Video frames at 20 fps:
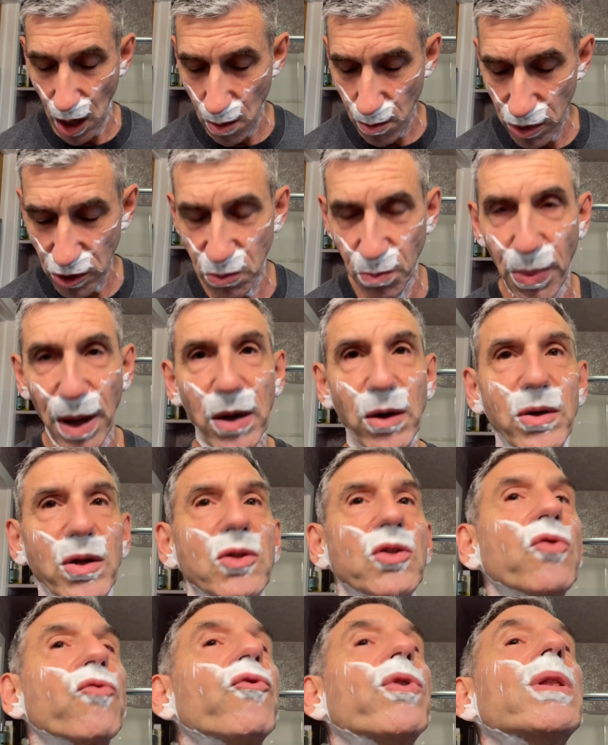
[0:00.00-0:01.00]
how much better does
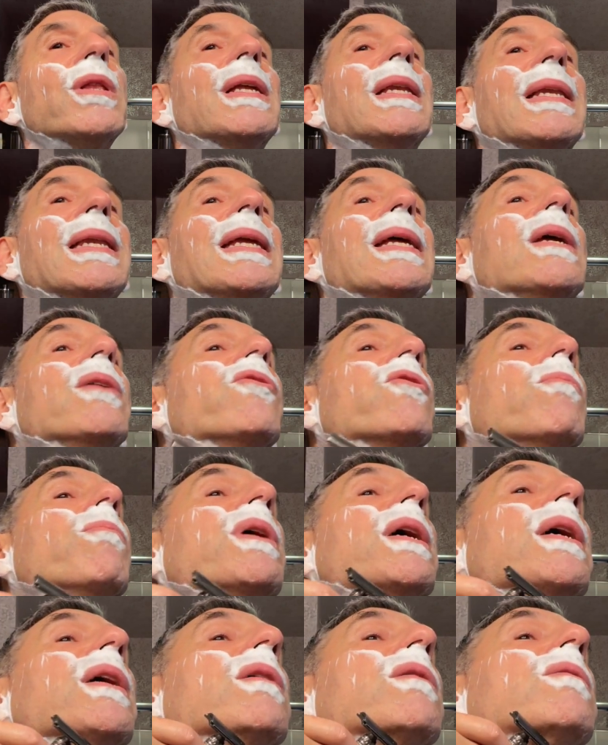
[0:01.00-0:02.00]
it really need to
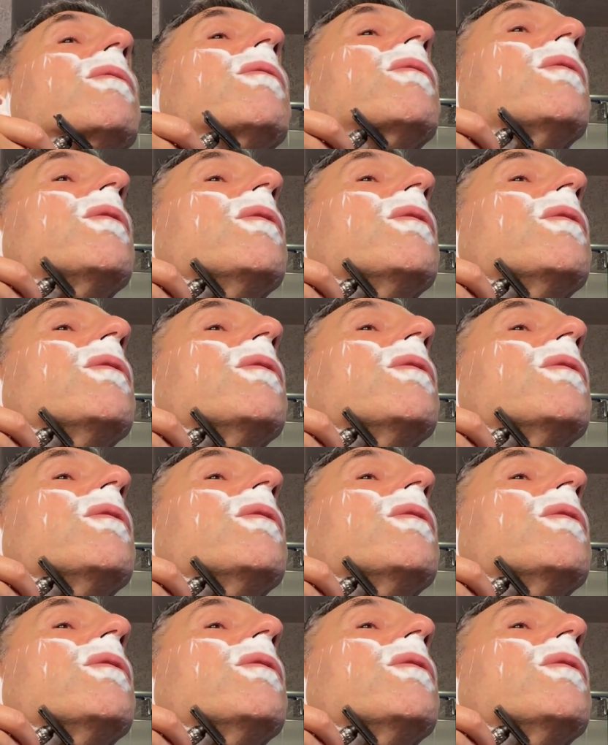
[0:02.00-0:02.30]
be?